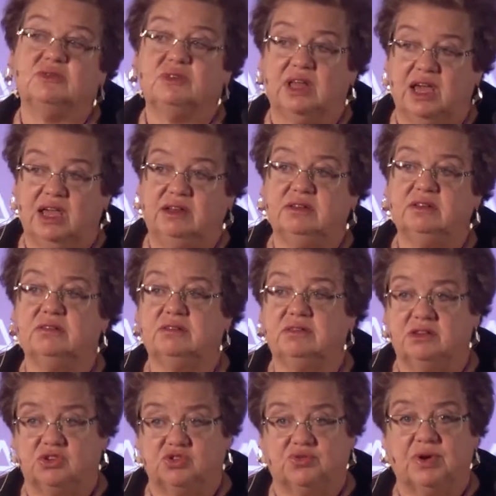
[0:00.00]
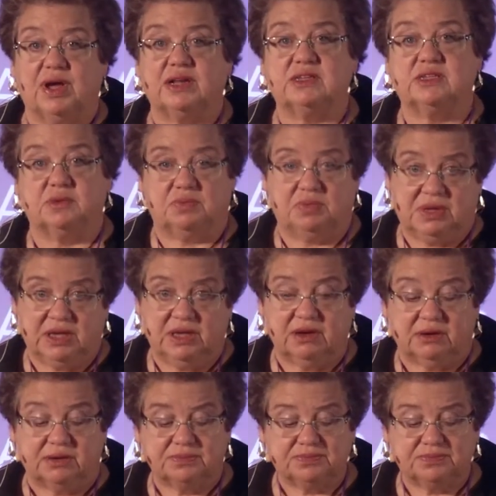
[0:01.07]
liked the direct appeal.